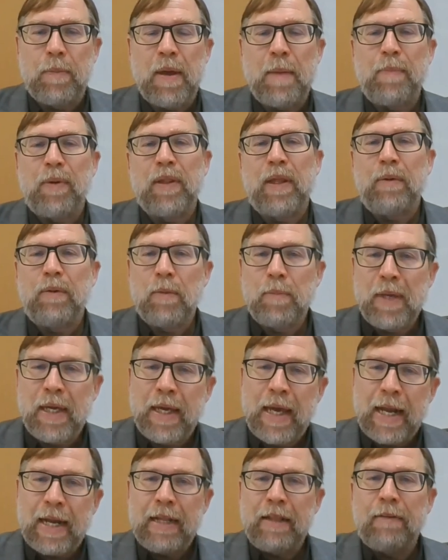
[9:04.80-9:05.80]
people that will be
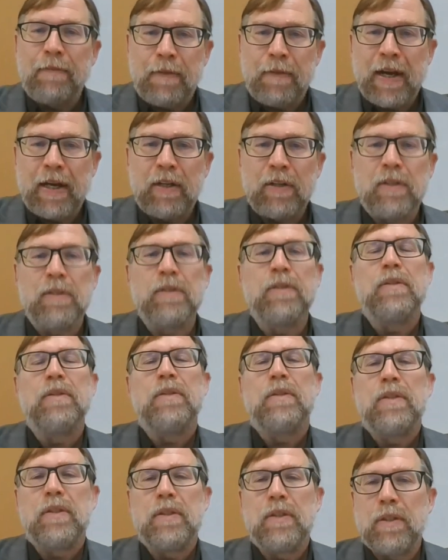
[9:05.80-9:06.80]
getting the final
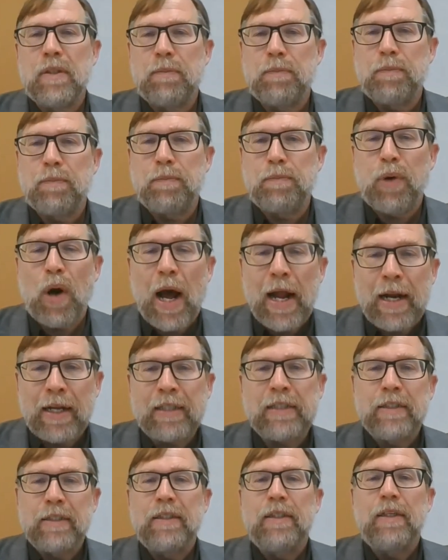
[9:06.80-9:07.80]

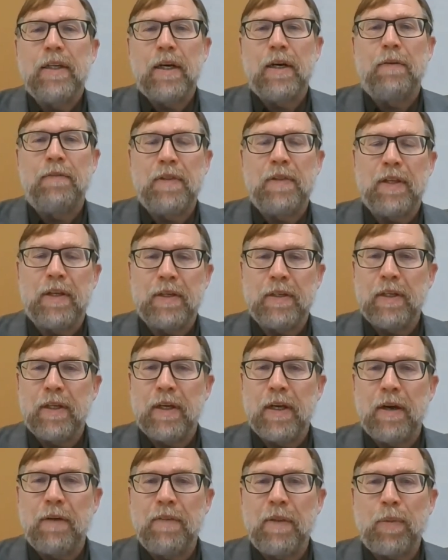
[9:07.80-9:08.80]
product of the
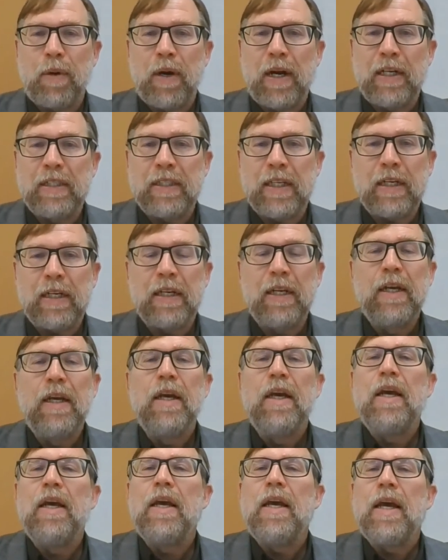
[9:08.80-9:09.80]
project.
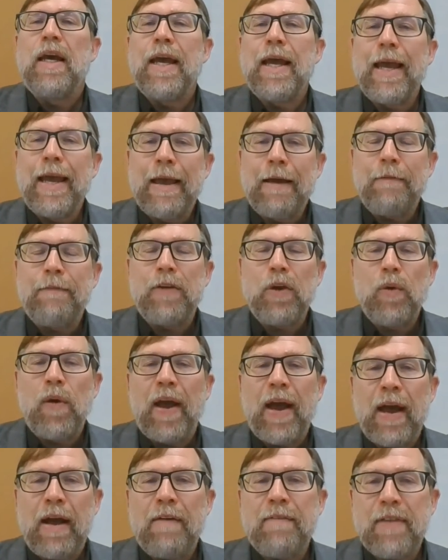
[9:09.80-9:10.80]
If you
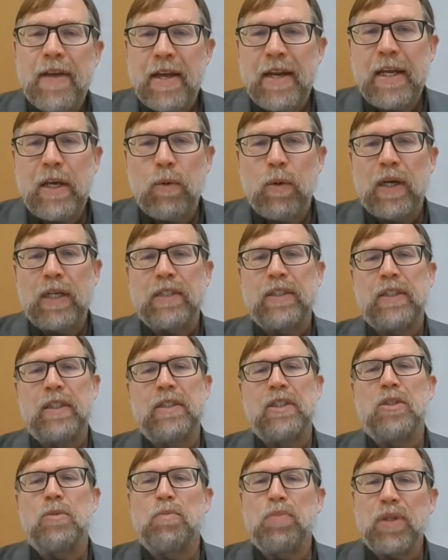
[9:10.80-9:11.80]
have any
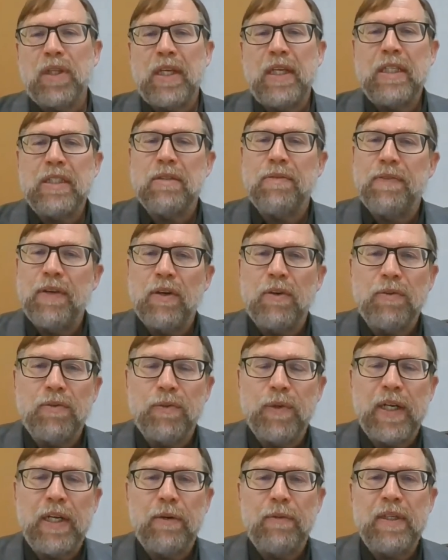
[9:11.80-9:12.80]
questions, please feel
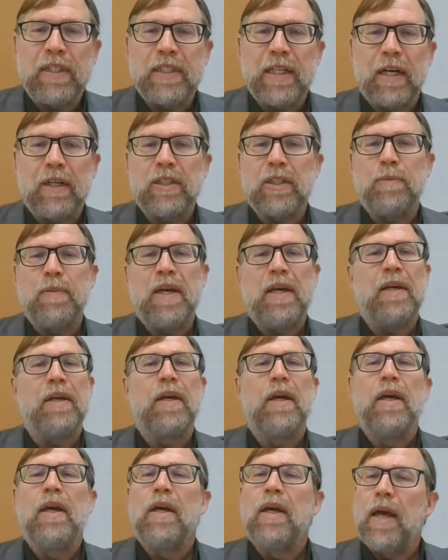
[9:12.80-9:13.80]
free to reach out to me.
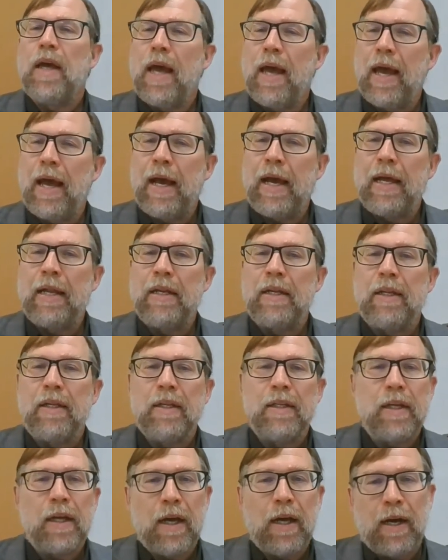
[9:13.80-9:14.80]
And
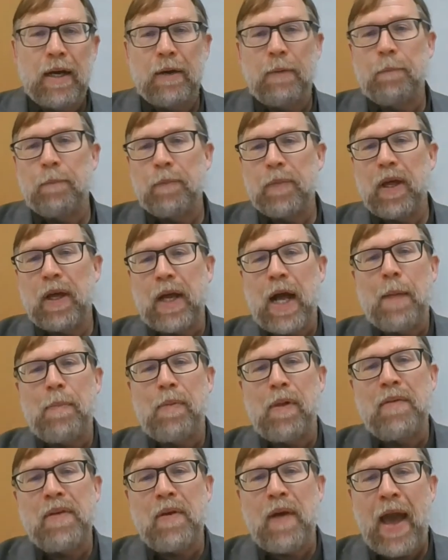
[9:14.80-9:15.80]
a
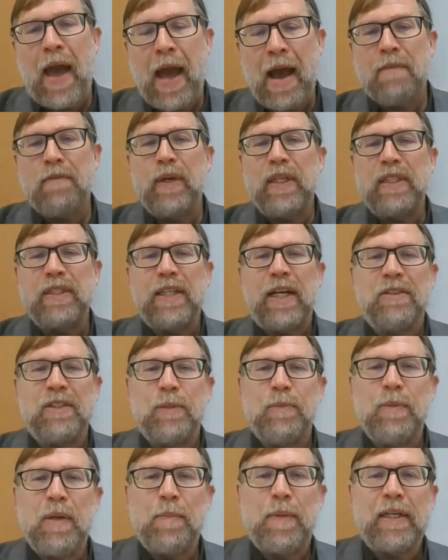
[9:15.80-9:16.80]
couple of you have reached out
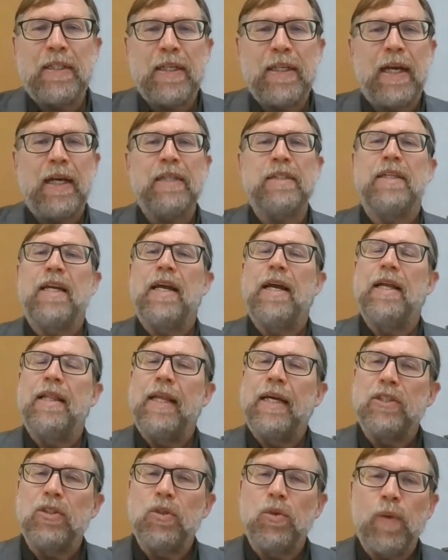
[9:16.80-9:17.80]
to me by text, and
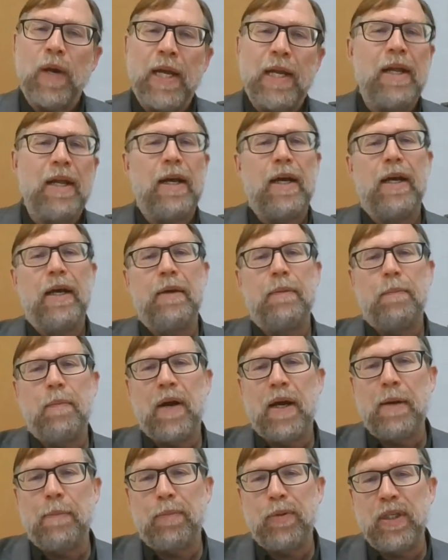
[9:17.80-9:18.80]
that's great. I
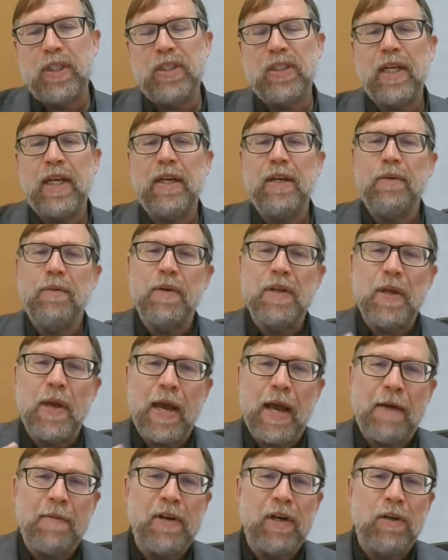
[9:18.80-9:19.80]
appreciate when you
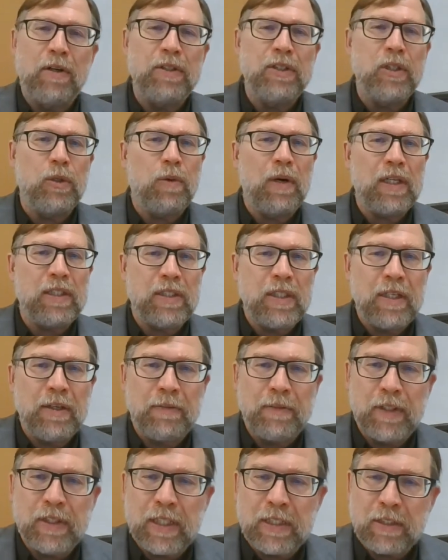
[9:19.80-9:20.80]
have an urgent question,
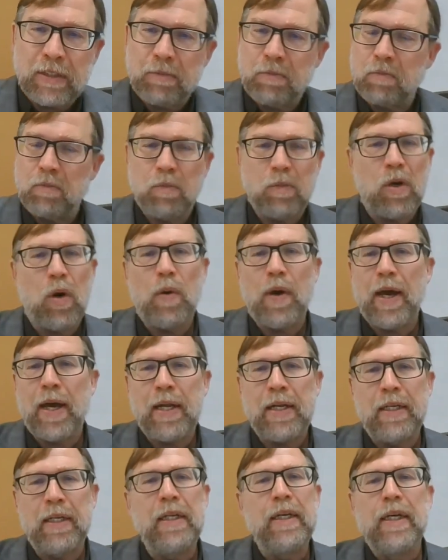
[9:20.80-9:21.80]
if you just go
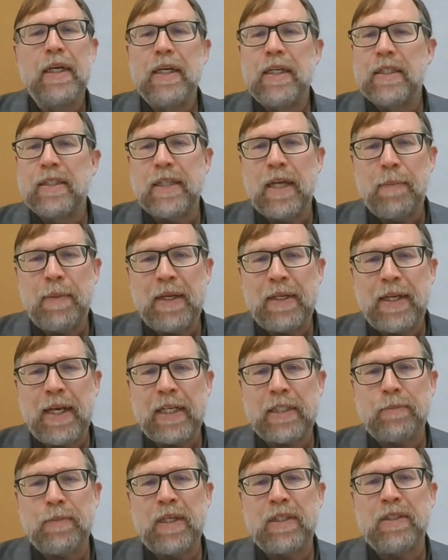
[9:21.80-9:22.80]
ahead and send me a
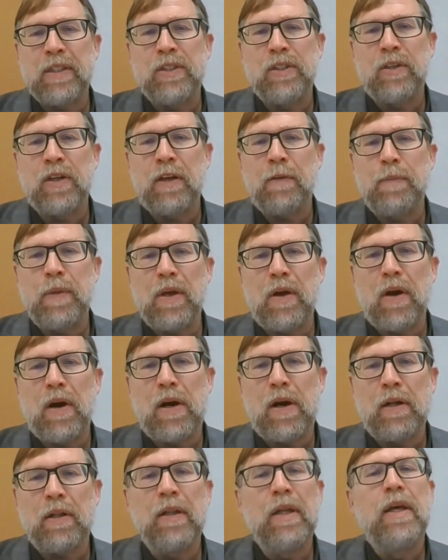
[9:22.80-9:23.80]
text message or give me a
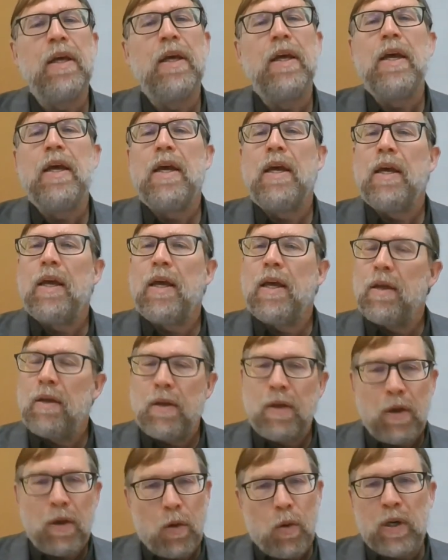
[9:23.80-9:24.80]
call.
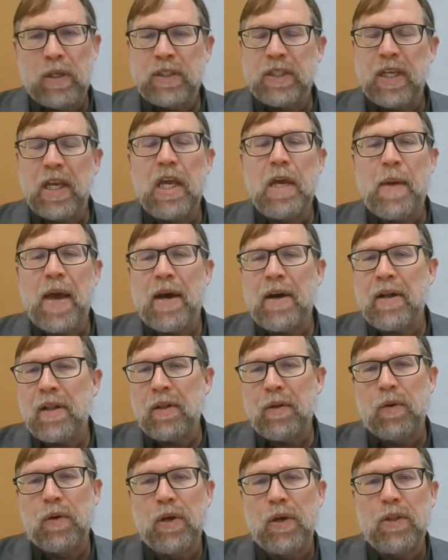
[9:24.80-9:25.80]
Of course,
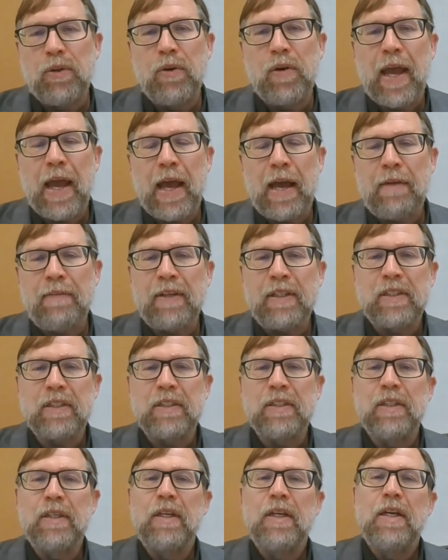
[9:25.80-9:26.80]
email or through
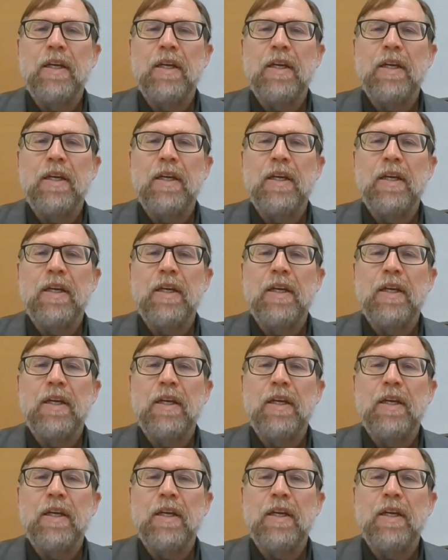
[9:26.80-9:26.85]
Canvas.